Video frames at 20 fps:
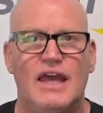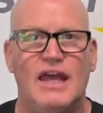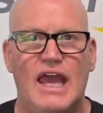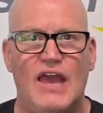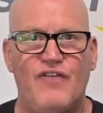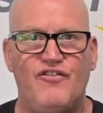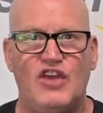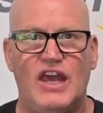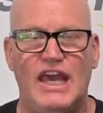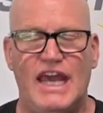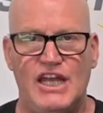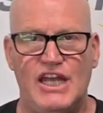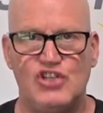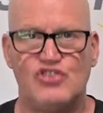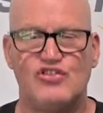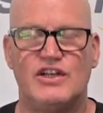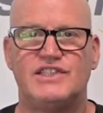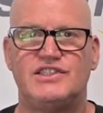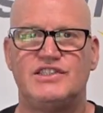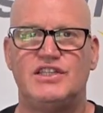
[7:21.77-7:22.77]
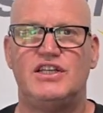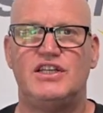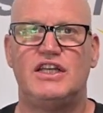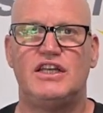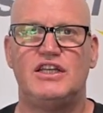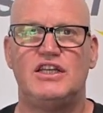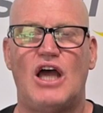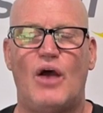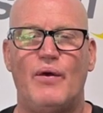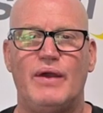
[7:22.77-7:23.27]
If you're interested
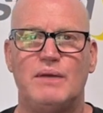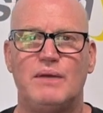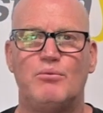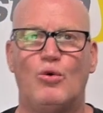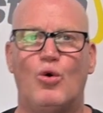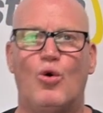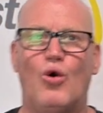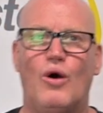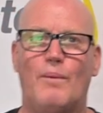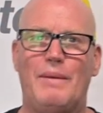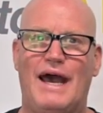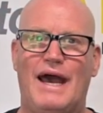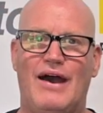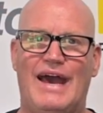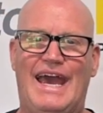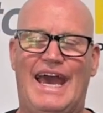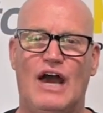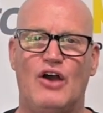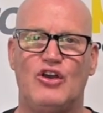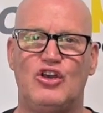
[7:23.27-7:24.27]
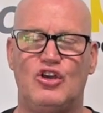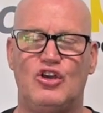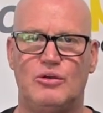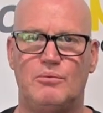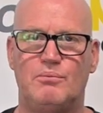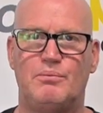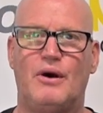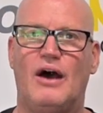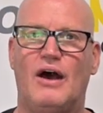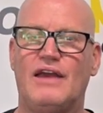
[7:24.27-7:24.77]
in knowing more about how you
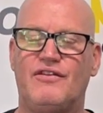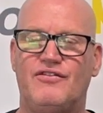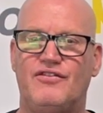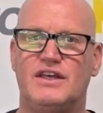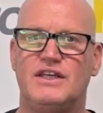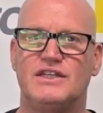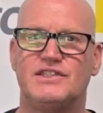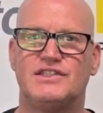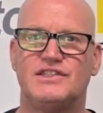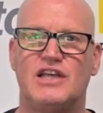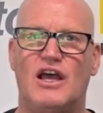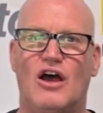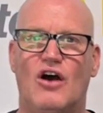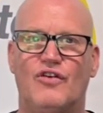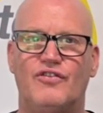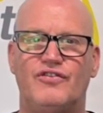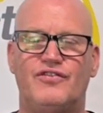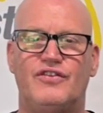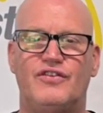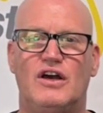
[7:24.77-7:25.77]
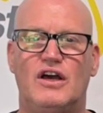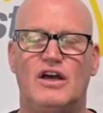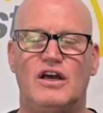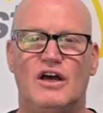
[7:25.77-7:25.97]
can bike fit yourself,